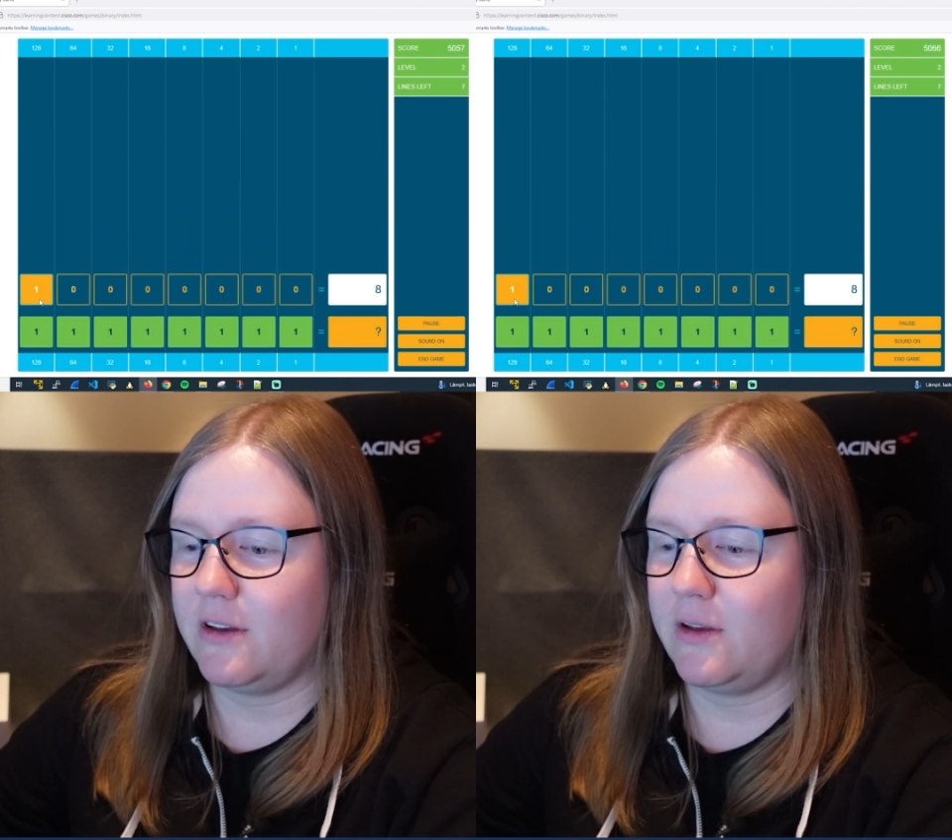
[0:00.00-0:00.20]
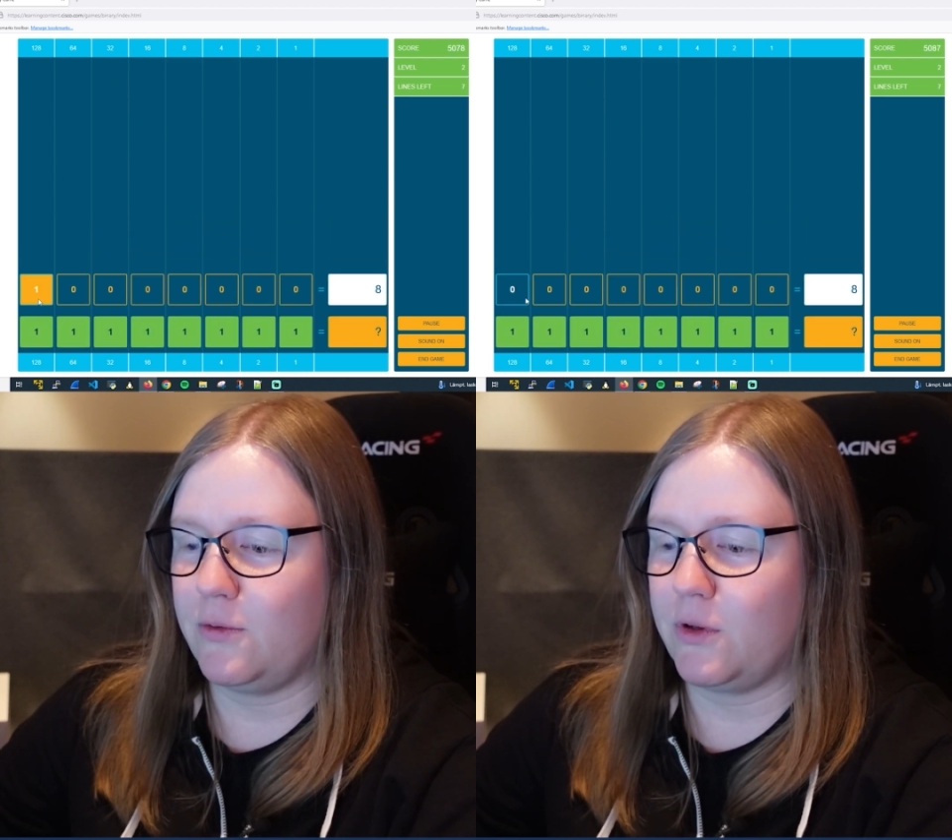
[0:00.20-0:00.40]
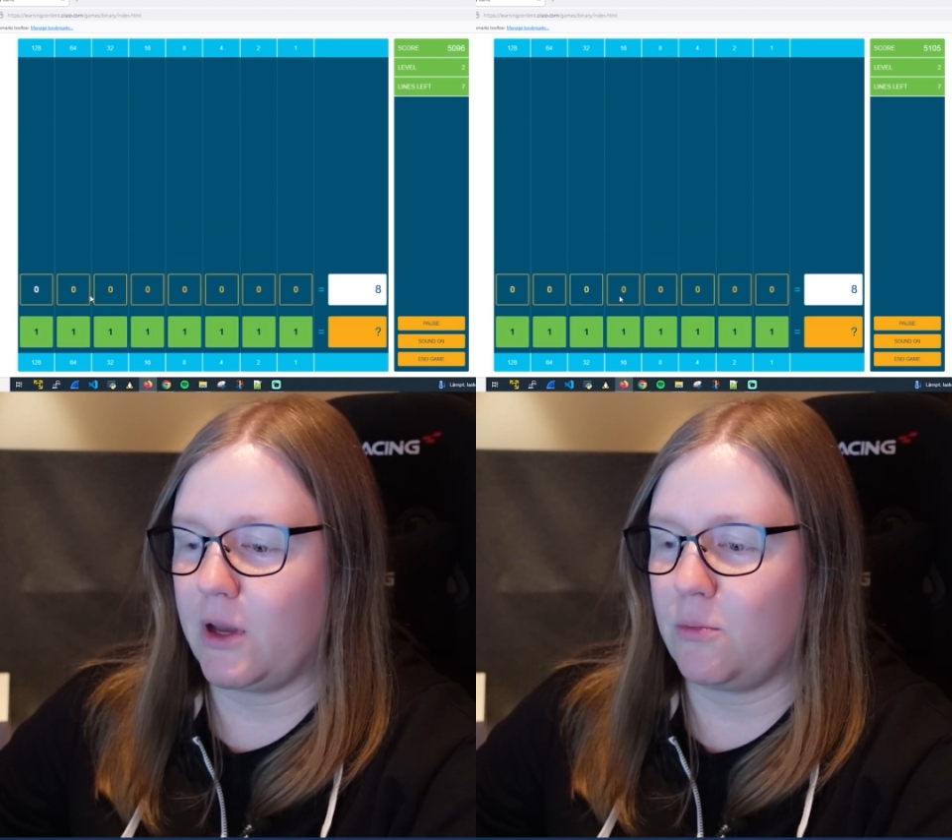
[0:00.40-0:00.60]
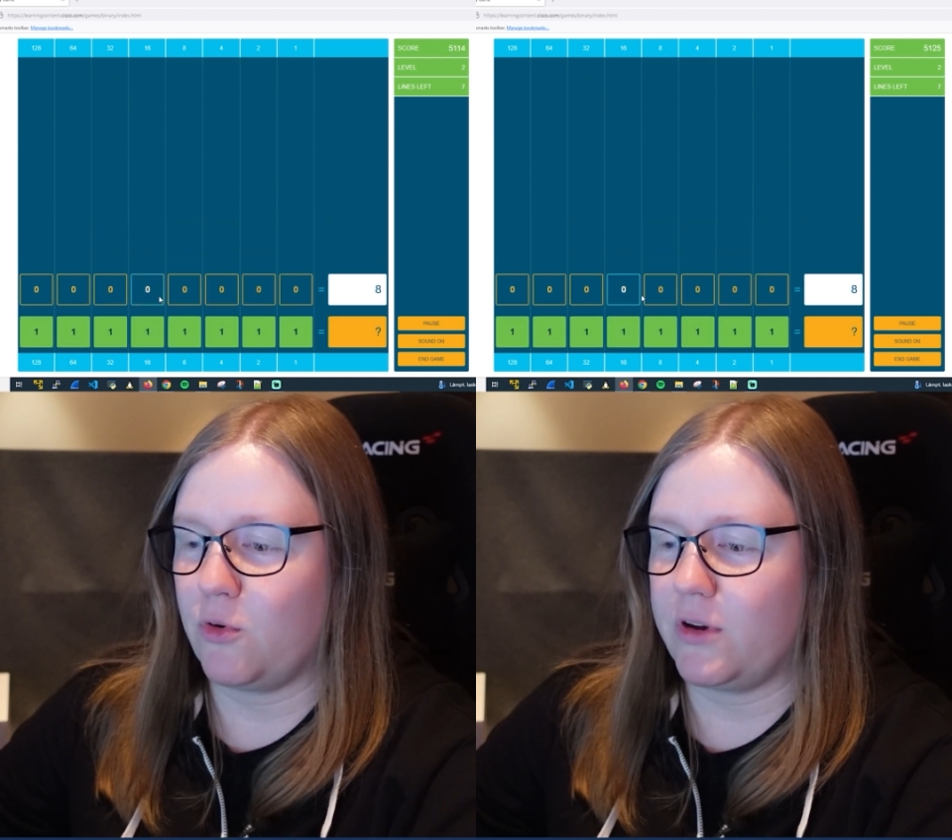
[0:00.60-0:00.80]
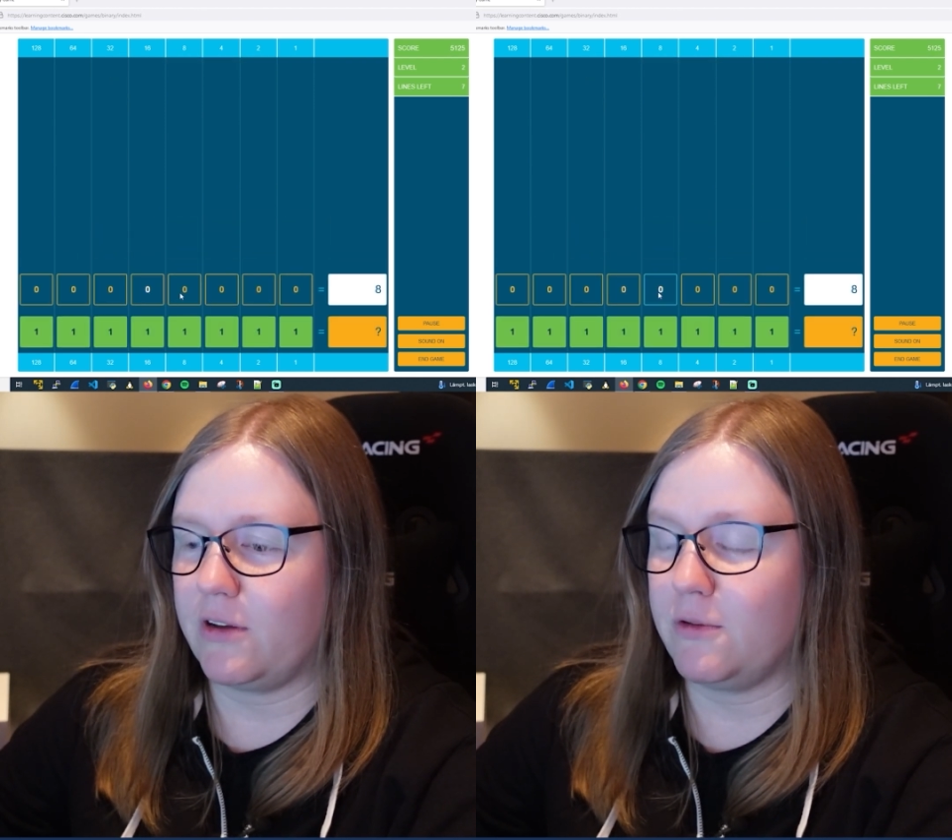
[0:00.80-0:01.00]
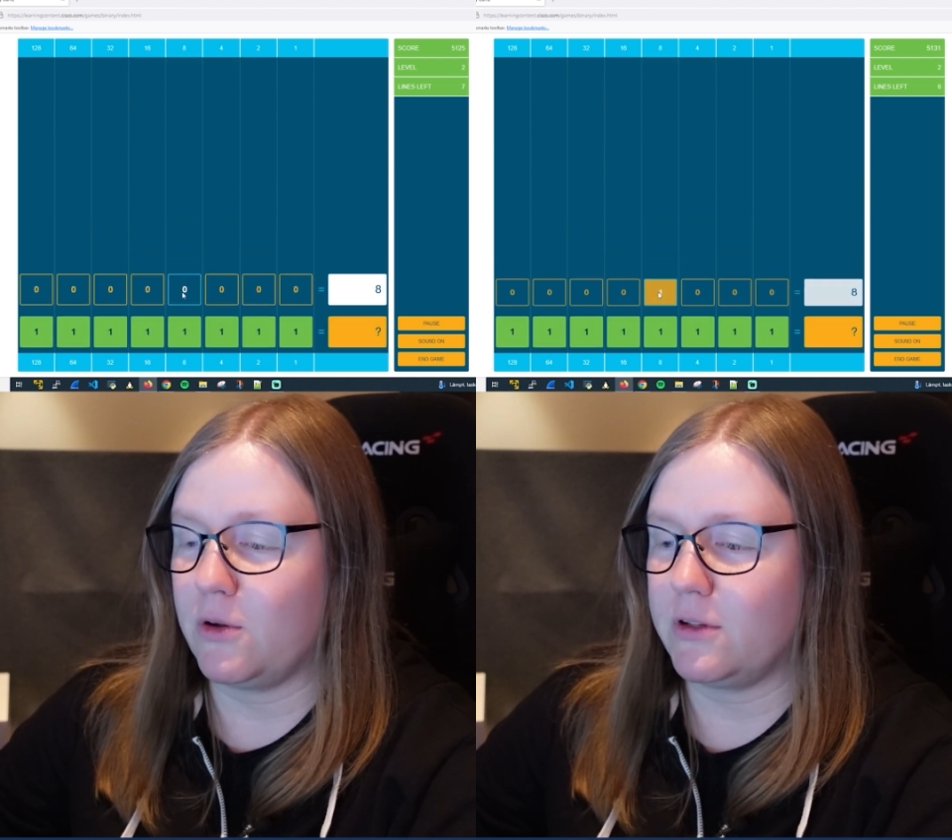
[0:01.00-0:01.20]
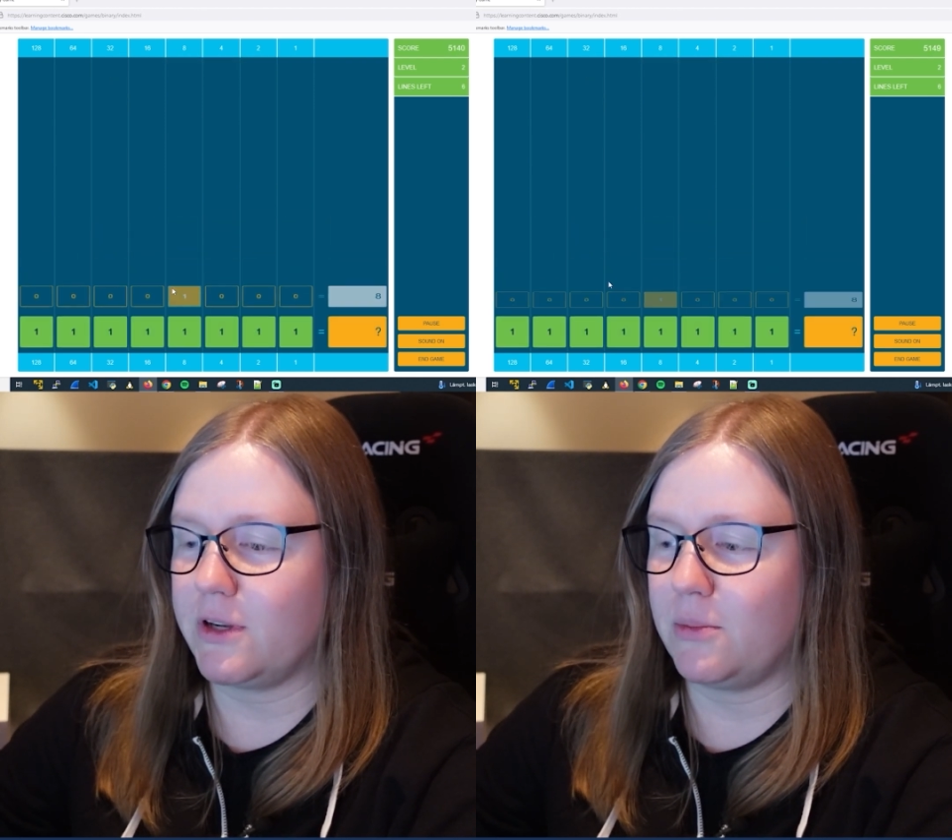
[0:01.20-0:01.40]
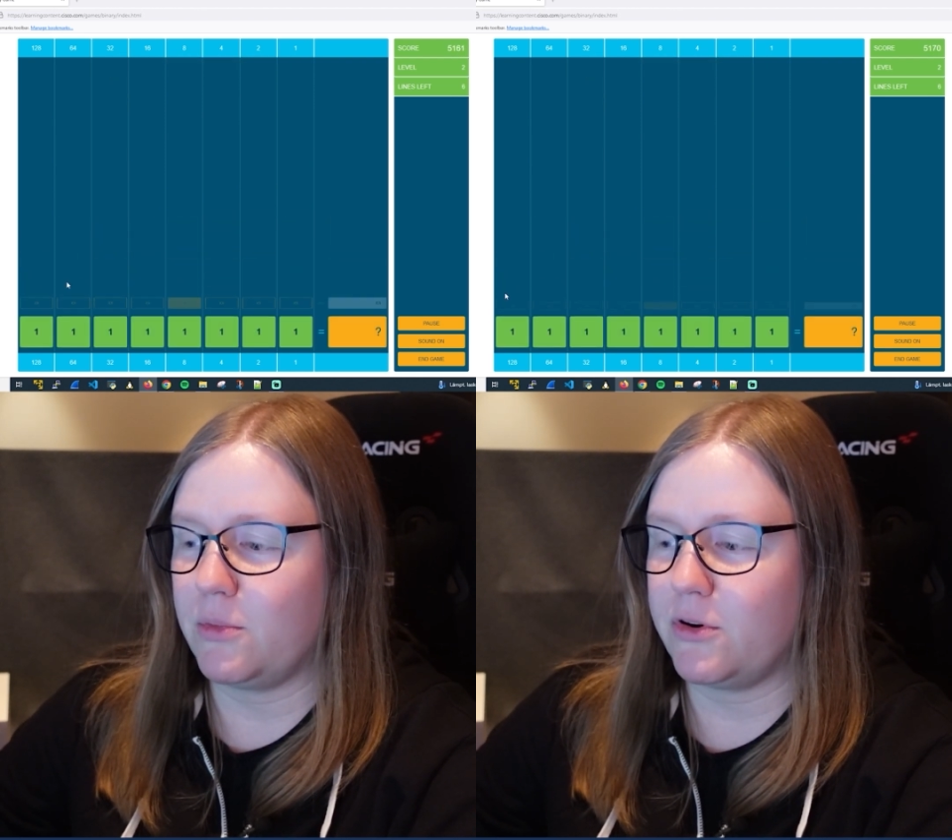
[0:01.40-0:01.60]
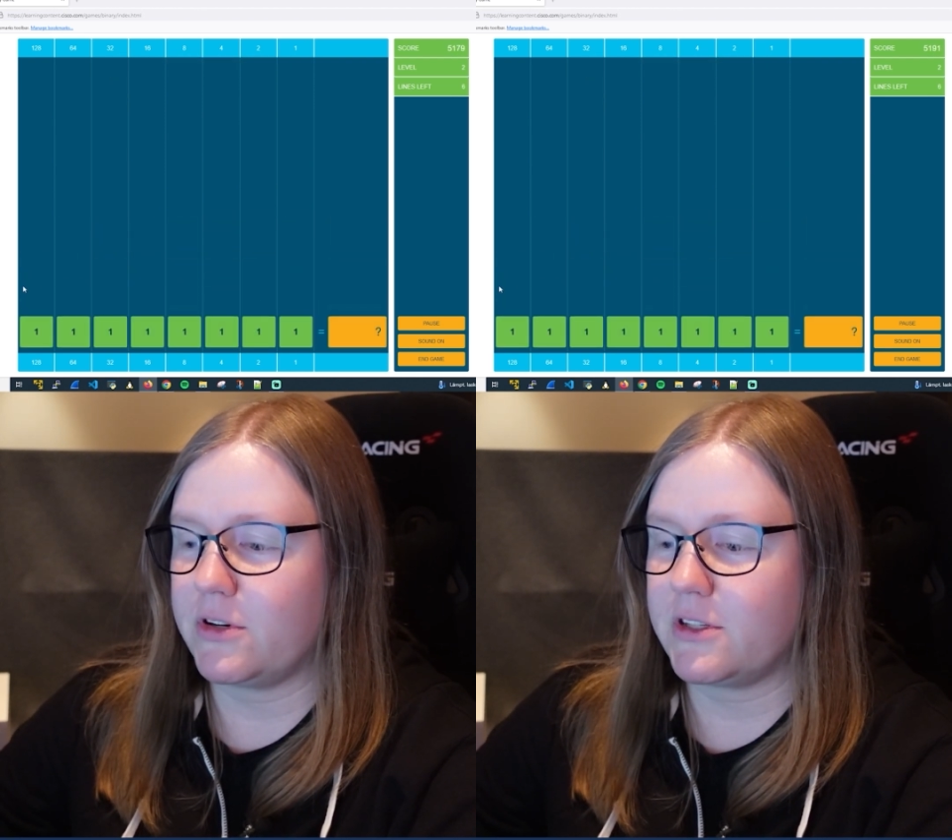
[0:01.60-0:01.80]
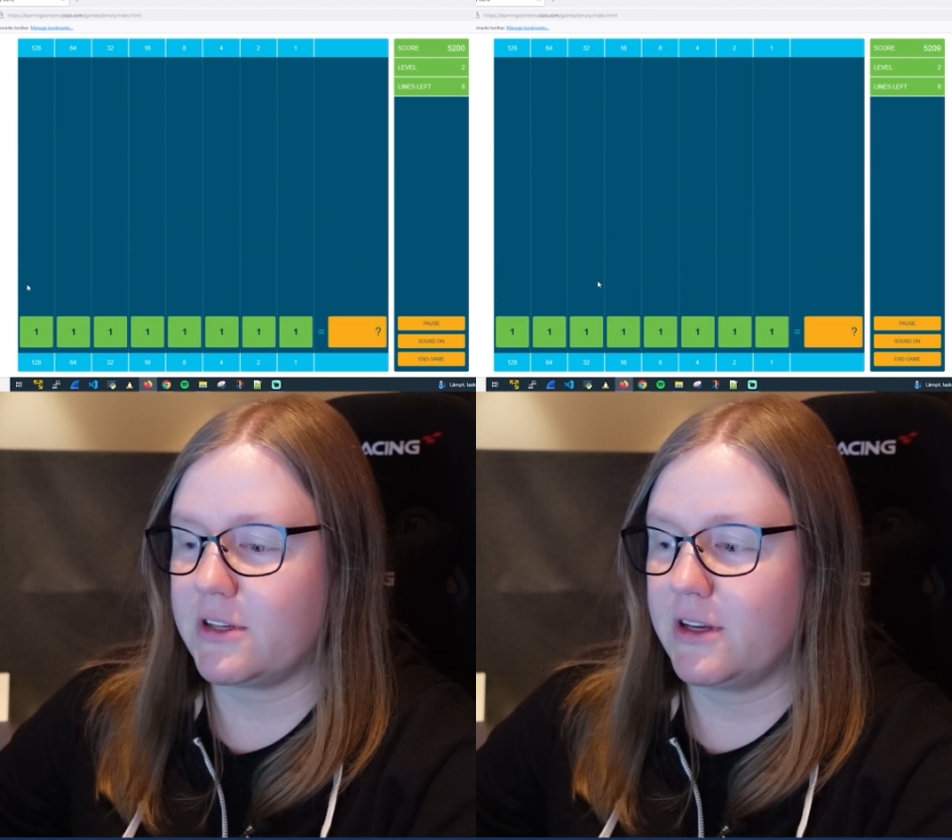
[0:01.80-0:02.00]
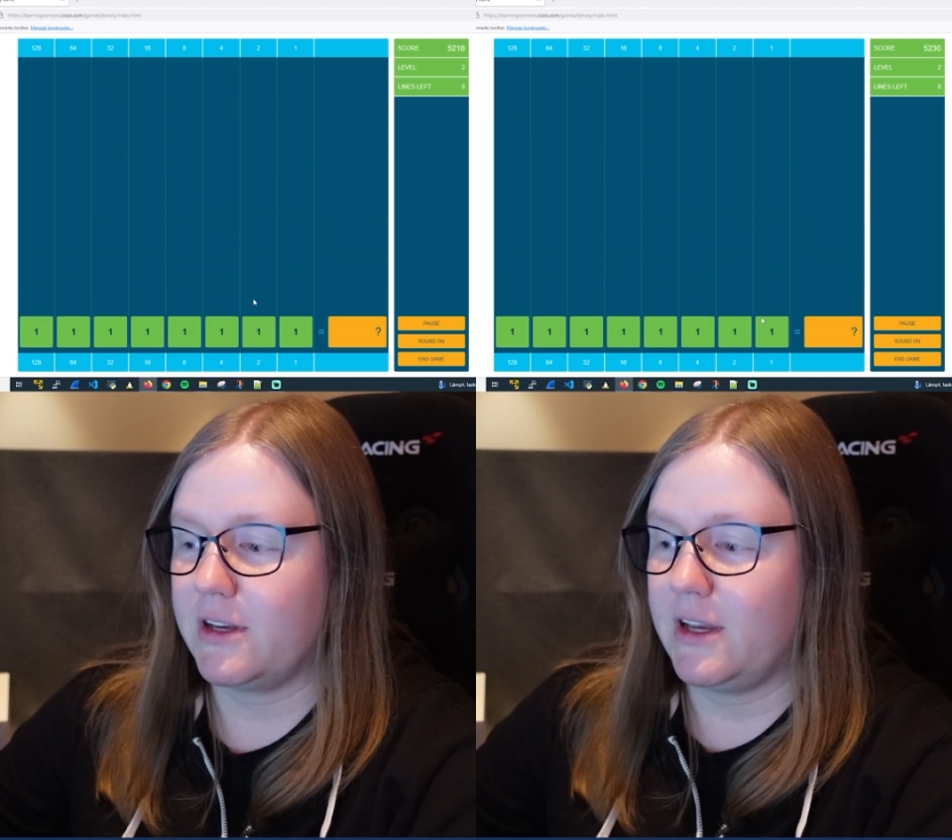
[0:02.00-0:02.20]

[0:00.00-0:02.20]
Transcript: if you get more difficult numbers,